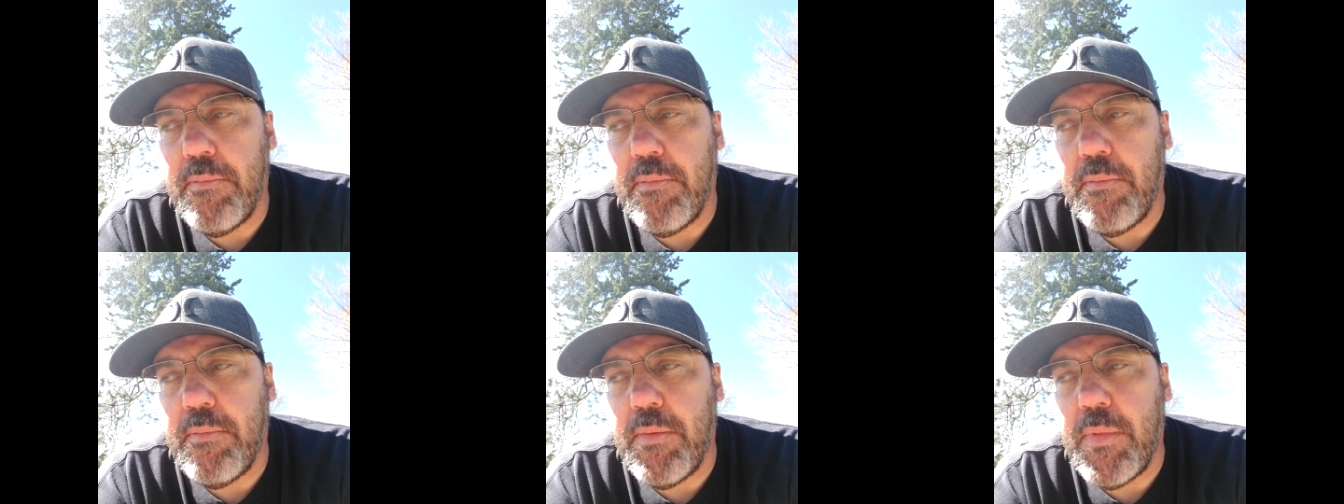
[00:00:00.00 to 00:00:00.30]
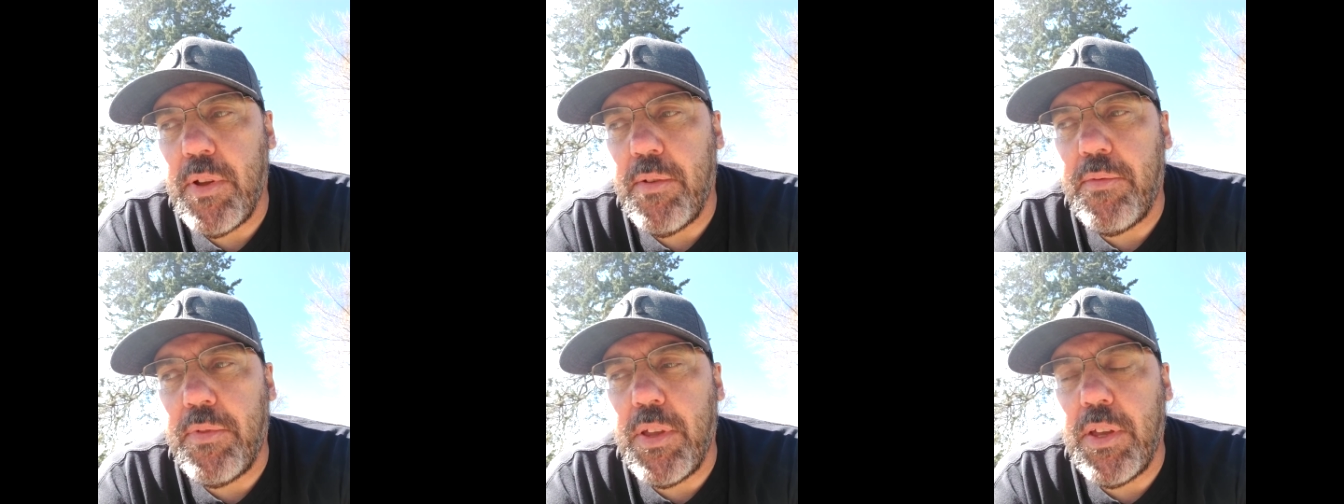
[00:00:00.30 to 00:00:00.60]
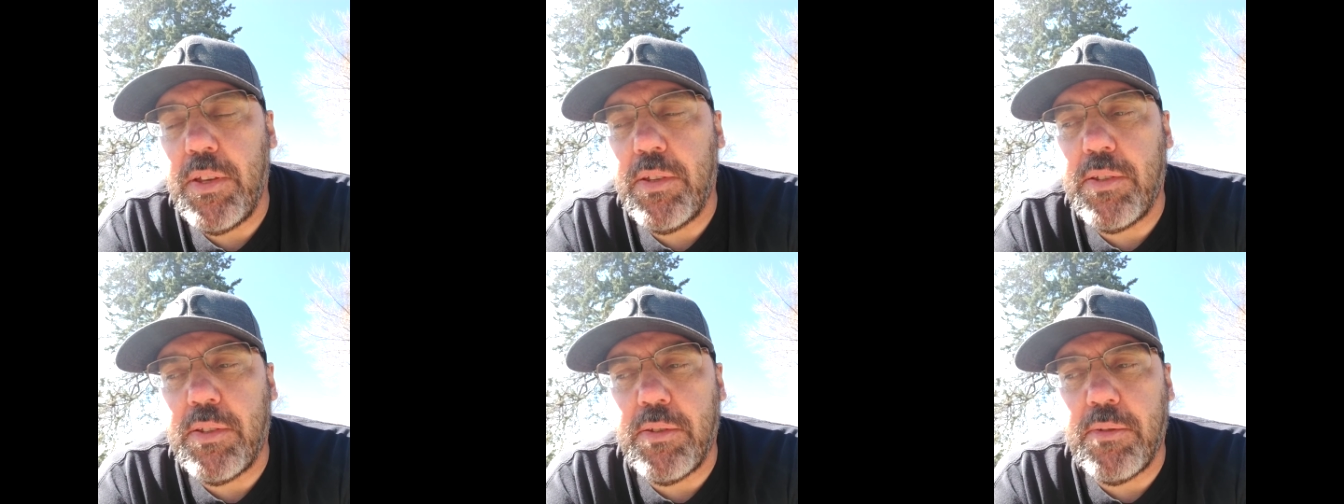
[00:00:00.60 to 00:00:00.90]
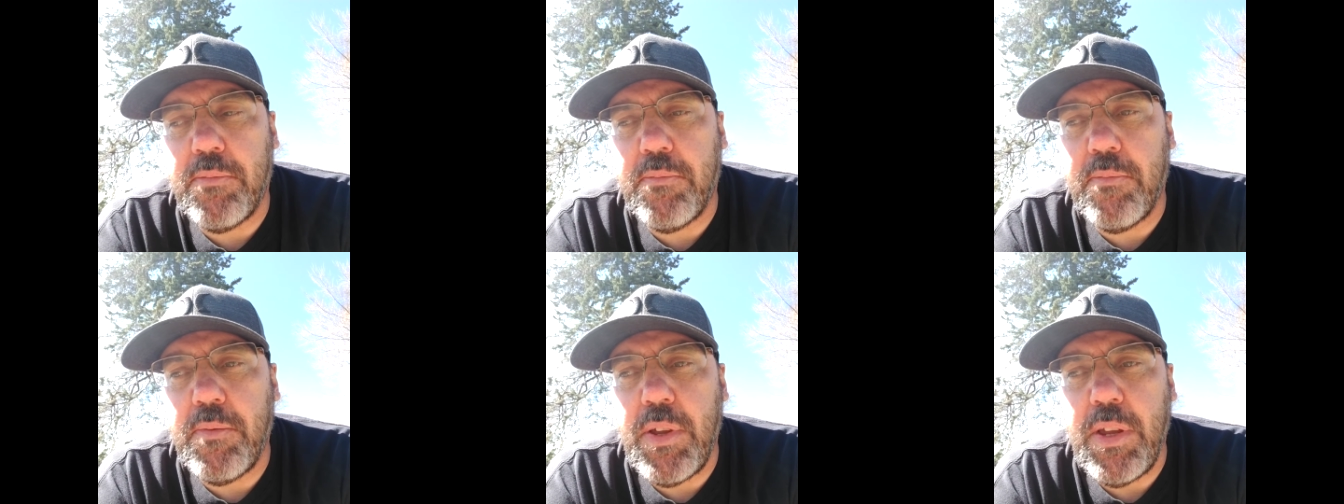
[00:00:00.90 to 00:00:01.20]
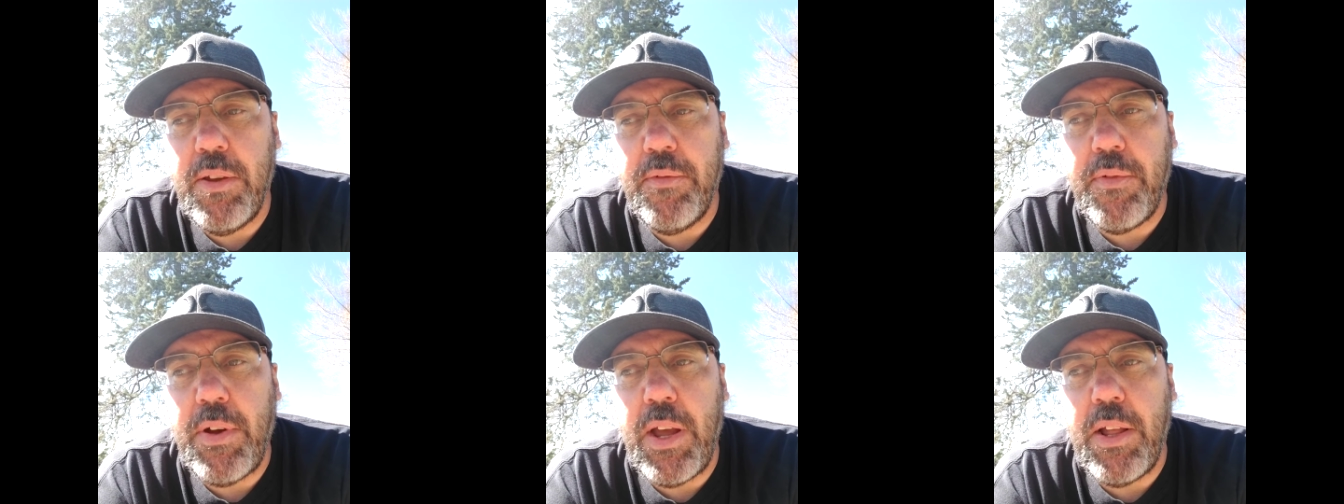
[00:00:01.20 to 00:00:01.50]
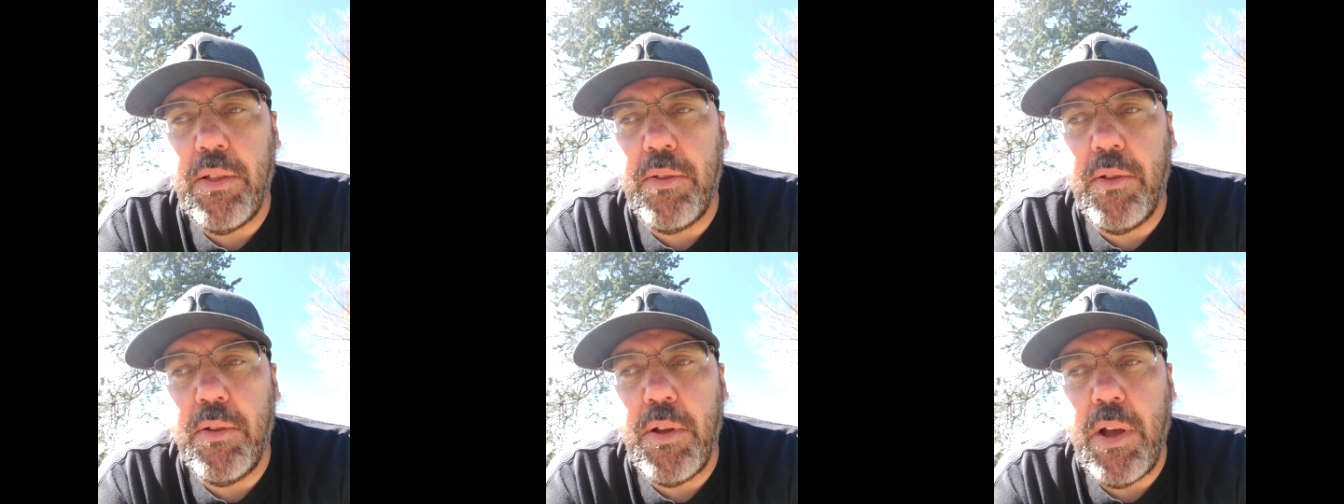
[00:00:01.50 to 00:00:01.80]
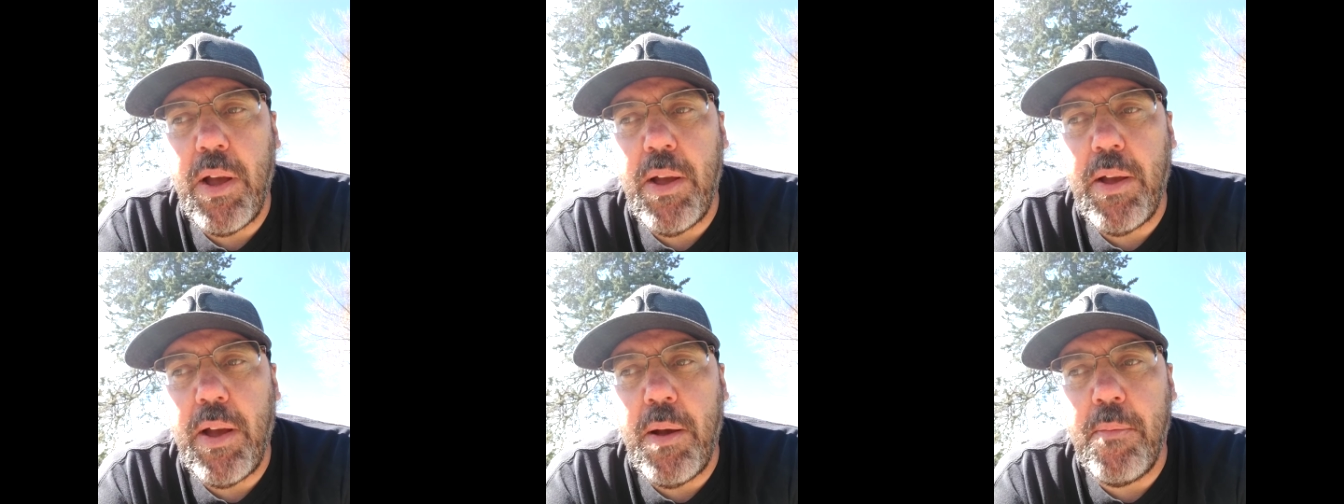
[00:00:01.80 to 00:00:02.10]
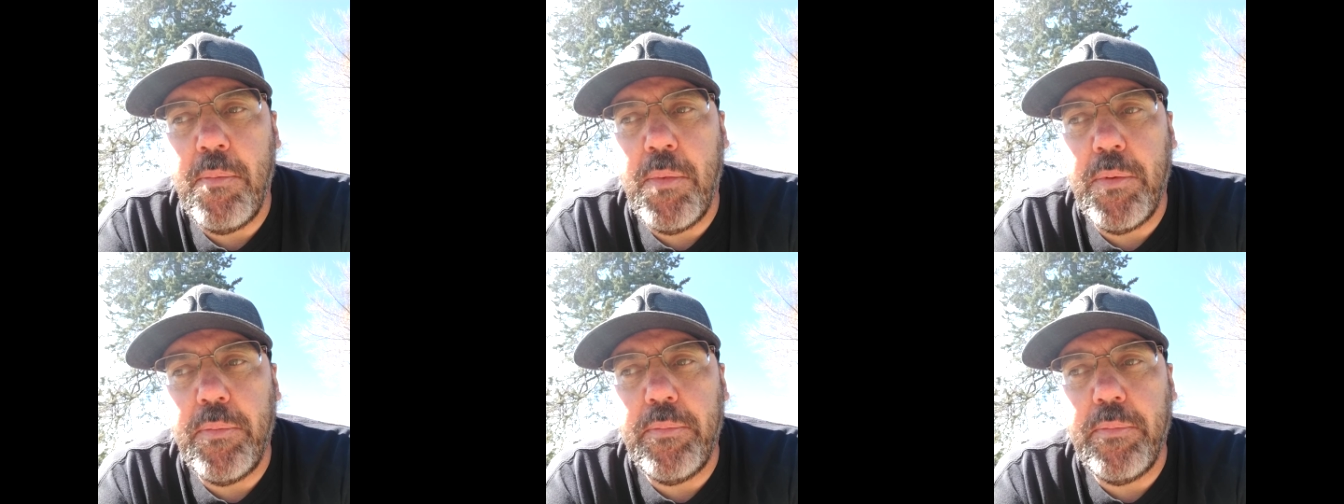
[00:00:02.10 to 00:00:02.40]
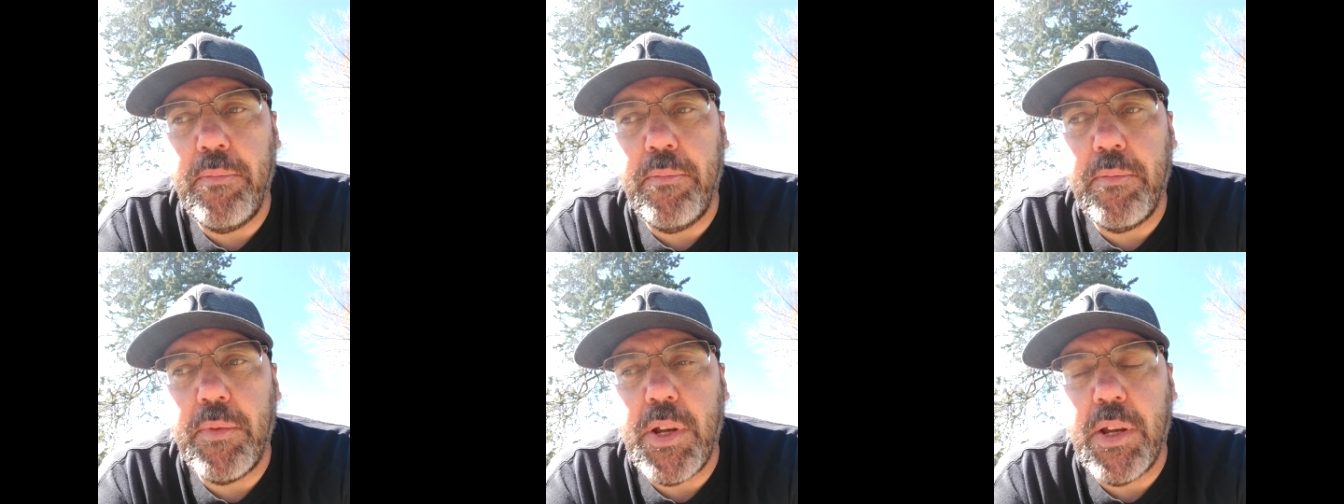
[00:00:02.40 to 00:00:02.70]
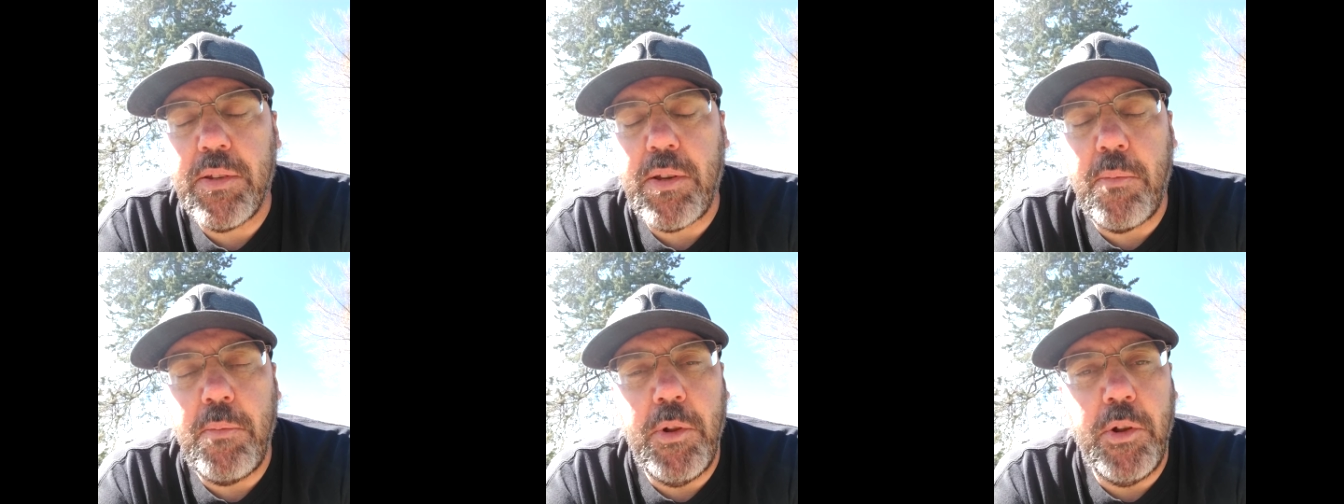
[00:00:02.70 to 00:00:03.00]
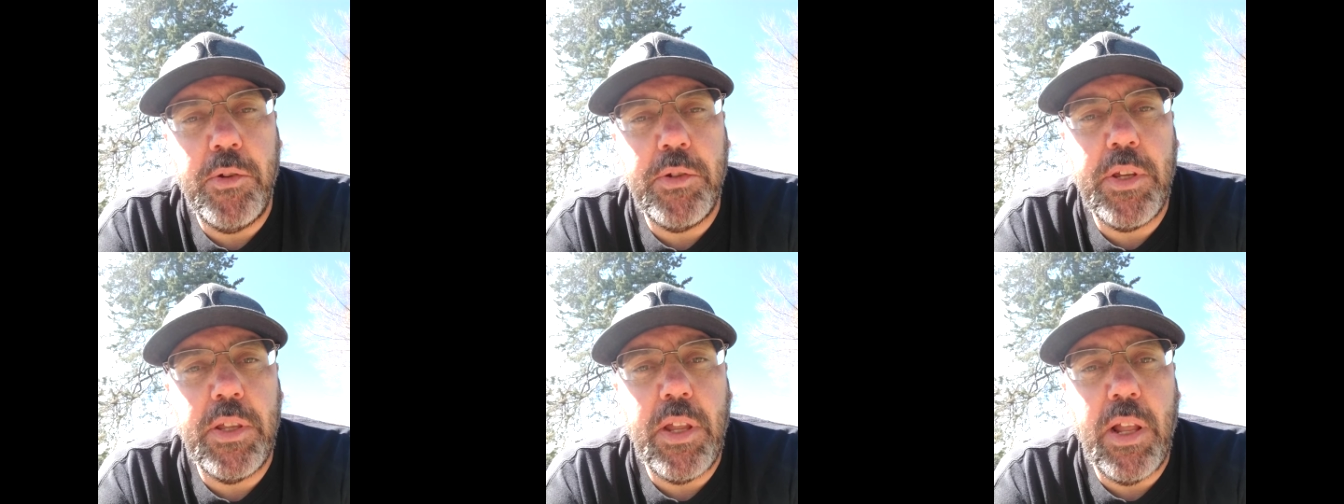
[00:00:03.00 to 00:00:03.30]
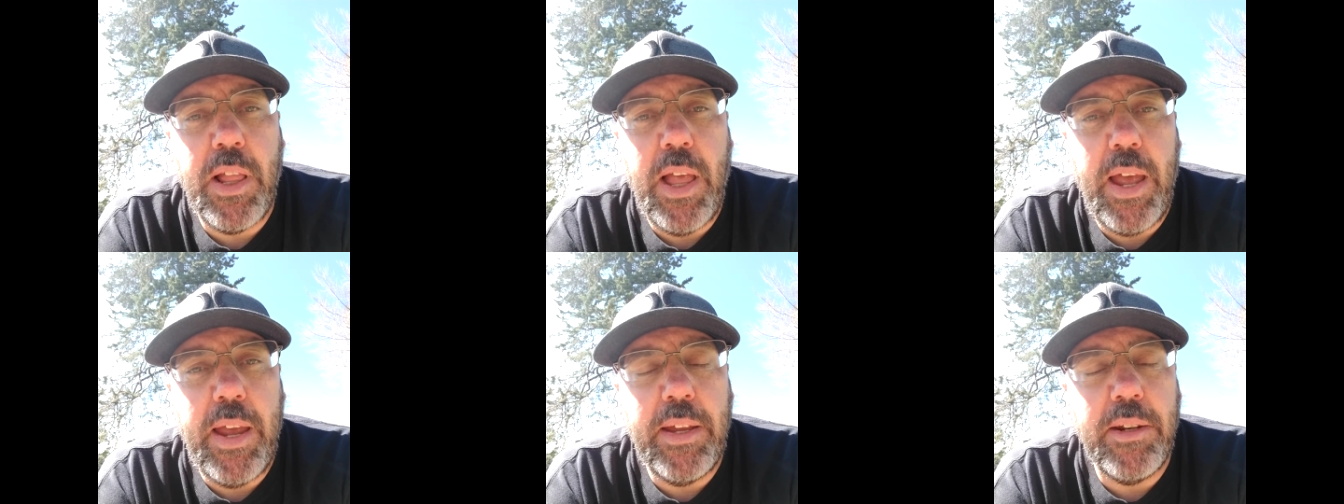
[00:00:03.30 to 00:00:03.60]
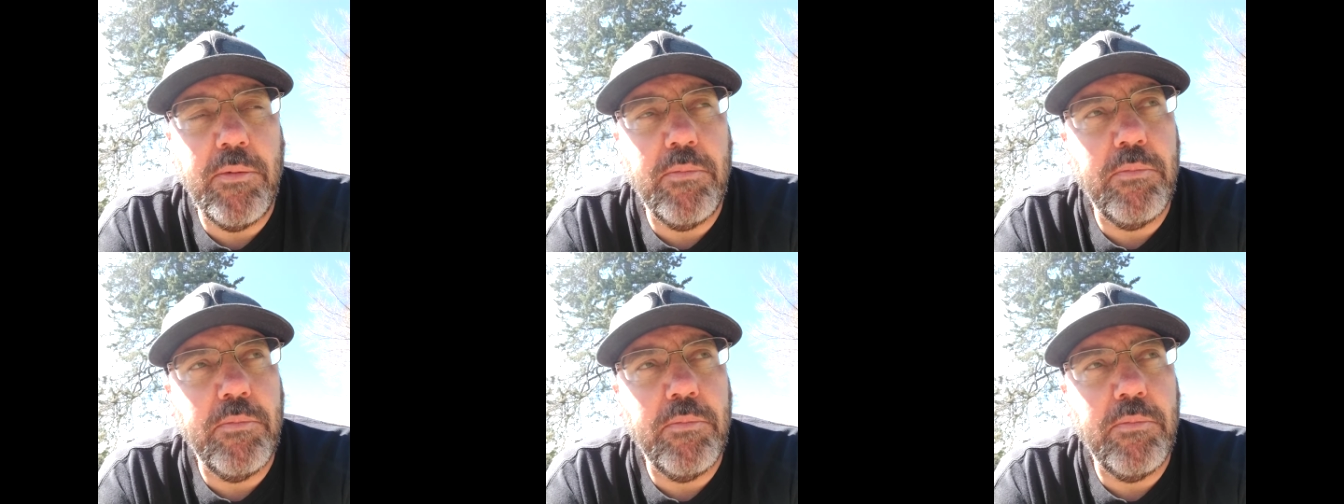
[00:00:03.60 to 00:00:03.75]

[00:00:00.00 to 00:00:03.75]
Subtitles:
because I'm losing the light,